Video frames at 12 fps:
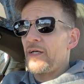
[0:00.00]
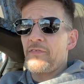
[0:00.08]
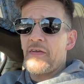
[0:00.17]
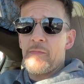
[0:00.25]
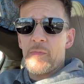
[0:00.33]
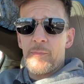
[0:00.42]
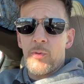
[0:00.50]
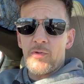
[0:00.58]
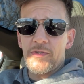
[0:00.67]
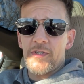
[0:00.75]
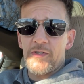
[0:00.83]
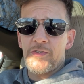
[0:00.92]
had my
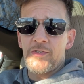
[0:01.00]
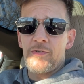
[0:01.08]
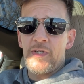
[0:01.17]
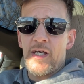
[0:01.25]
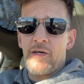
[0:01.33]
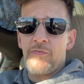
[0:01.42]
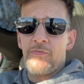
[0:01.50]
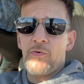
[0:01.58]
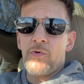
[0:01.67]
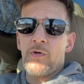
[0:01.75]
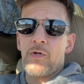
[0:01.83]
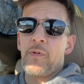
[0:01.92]
Polestar 2 now
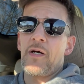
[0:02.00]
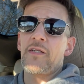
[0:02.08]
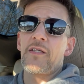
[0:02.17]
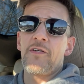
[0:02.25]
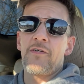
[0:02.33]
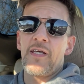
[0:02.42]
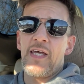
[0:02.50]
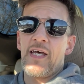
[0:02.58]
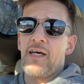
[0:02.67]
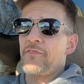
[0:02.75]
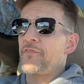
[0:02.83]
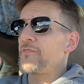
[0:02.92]
for about a year and a
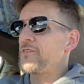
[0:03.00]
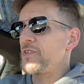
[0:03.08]
half,